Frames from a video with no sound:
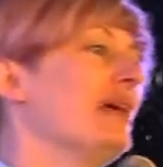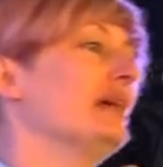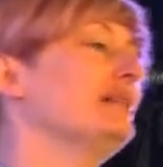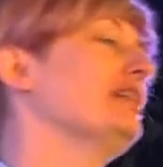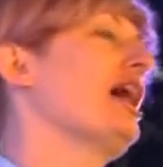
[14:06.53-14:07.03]

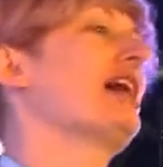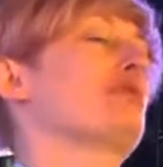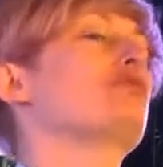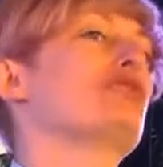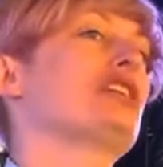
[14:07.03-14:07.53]
it
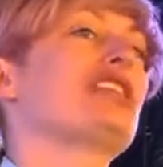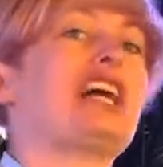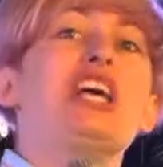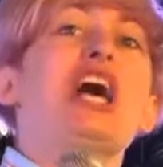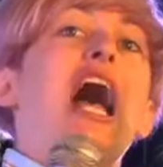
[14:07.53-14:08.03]
was really
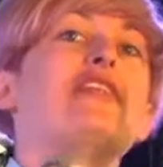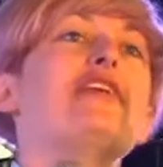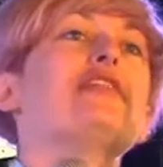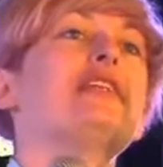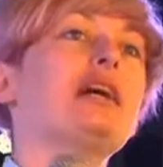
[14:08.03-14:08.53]
sad. And then
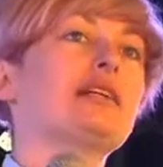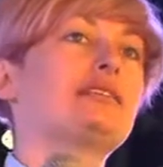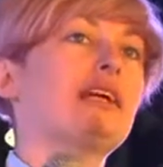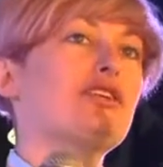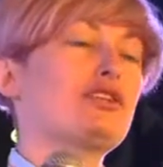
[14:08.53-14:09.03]
the next
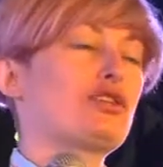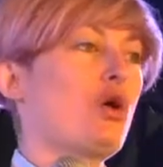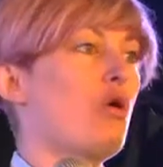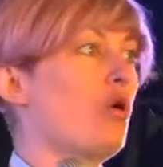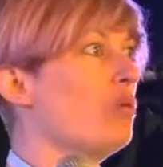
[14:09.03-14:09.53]
day at
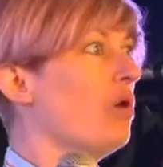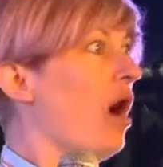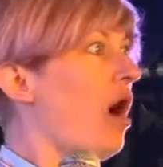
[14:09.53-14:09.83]
school,